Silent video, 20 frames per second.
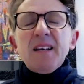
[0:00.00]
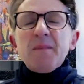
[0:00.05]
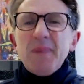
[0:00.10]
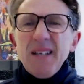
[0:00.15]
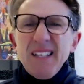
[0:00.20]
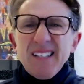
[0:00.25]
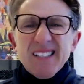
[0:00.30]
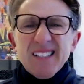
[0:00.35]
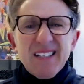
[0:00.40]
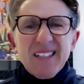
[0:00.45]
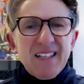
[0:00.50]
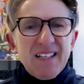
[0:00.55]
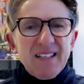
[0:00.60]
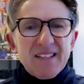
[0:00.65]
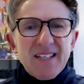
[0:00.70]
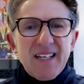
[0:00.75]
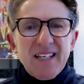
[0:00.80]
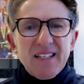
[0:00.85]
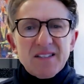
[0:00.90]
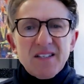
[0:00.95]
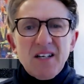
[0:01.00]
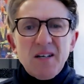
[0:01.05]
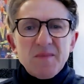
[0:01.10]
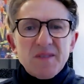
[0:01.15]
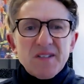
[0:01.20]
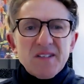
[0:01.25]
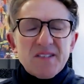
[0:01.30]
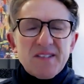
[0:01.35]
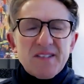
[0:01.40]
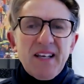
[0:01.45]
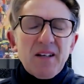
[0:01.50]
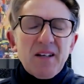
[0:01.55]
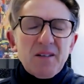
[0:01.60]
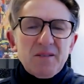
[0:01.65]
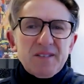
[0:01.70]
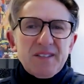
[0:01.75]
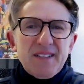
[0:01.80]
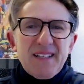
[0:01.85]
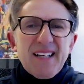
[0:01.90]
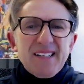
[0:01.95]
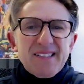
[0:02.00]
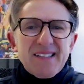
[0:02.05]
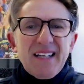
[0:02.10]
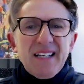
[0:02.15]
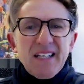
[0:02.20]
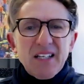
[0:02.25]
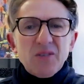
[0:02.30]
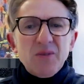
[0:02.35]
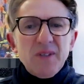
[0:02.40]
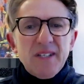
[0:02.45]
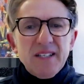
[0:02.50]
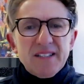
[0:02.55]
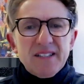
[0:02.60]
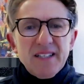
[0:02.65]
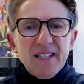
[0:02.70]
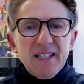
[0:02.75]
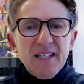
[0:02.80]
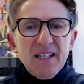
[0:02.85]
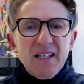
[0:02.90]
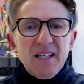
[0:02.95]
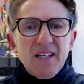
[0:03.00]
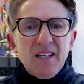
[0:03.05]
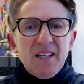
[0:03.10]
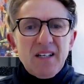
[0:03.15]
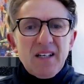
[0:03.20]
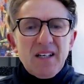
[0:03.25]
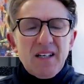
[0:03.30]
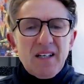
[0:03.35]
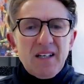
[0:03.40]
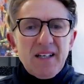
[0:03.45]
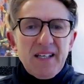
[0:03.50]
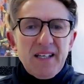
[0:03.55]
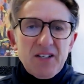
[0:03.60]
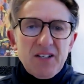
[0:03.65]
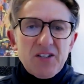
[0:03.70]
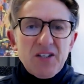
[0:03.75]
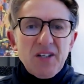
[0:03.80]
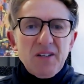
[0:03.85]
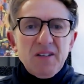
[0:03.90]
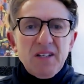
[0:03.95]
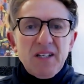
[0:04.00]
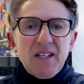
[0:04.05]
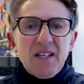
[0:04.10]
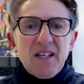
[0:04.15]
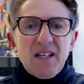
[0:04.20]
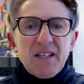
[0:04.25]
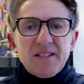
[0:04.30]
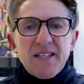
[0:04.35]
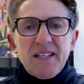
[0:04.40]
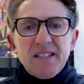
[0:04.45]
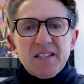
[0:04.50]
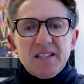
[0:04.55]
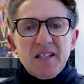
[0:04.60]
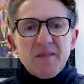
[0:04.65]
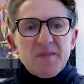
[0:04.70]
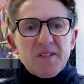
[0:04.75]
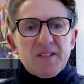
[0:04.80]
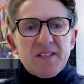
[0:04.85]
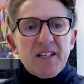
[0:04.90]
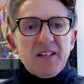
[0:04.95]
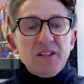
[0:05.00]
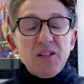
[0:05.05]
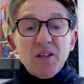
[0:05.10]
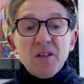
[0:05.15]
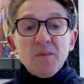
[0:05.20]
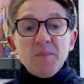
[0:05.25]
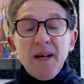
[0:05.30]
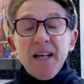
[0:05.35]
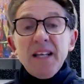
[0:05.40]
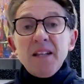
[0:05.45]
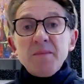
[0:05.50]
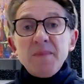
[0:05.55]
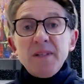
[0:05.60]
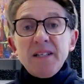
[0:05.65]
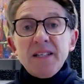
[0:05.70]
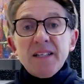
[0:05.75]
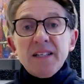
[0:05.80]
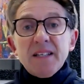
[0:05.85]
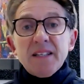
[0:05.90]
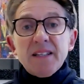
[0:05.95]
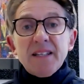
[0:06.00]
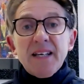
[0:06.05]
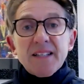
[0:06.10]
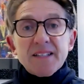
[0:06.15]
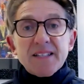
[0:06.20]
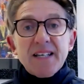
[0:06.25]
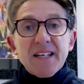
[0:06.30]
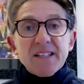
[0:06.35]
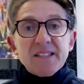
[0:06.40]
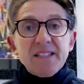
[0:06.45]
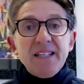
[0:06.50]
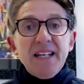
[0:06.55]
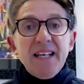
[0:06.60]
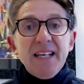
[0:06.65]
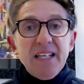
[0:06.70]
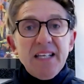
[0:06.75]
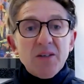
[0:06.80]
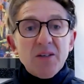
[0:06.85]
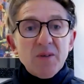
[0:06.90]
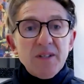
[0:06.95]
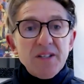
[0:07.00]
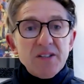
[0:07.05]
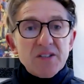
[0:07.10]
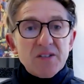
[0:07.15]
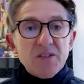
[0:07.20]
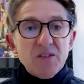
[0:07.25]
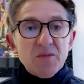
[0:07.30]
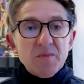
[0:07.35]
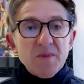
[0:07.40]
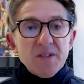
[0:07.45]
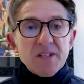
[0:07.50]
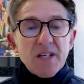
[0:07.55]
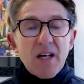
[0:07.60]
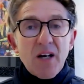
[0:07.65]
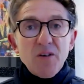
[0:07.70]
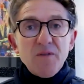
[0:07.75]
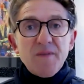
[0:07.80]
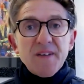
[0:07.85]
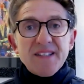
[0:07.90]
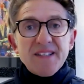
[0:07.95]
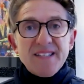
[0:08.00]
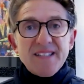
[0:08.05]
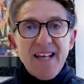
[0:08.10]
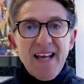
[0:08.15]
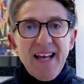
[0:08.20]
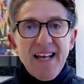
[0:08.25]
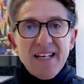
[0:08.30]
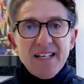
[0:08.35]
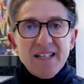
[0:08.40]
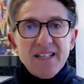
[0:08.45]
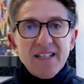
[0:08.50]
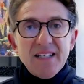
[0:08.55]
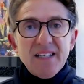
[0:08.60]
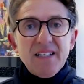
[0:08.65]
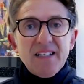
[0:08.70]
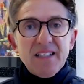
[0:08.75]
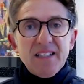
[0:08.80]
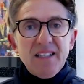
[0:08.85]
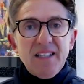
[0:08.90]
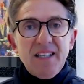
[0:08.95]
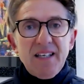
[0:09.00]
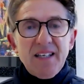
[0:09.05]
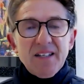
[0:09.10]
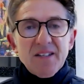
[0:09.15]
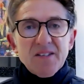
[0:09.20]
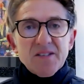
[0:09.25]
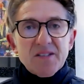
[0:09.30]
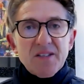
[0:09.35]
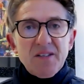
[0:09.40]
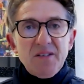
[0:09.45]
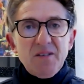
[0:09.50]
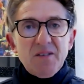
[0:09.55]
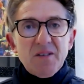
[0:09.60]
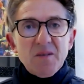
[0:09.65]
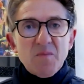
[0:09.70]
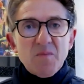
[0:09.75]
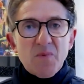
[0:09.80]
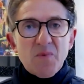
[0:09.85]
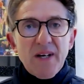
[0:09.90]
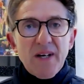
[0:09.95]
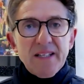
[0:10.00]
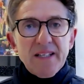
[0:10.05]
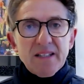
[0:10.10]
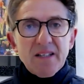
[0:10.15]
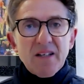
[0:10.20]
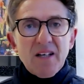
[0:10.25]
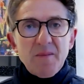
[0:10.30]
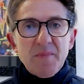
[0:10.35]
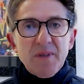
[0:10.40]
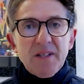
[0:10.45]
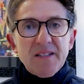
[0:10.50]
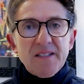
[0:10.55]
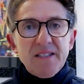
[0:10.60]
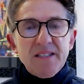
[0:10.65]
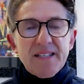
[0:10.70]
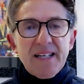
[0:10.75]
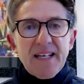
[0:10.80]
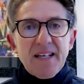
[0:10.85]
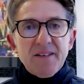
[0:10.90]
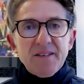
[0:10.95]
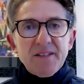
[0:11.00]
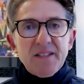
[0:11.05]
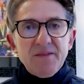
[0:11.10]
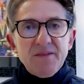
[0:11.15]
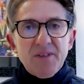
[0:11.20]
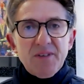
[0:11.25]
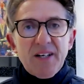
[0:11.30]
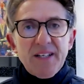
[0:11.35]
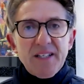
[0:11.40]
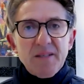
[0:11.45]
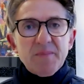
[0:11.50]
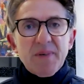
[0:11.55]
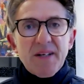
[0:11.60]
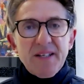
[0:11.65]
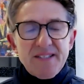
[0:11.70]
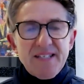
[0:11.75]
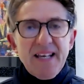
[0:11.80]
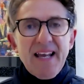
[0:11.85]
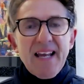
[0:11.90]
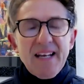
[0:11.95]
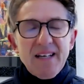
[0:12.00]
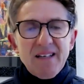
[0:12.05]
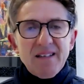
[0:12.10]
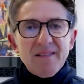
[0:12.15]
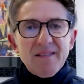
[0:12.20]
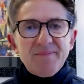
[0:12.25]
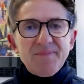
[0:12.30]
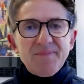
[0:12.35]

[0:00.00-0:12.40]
basically take time to sell. So that's that liquidity issue. They take time to sell. And you can pay them in that tax in equal instalments over 10 years. So you can break the liability down, divide it by 10,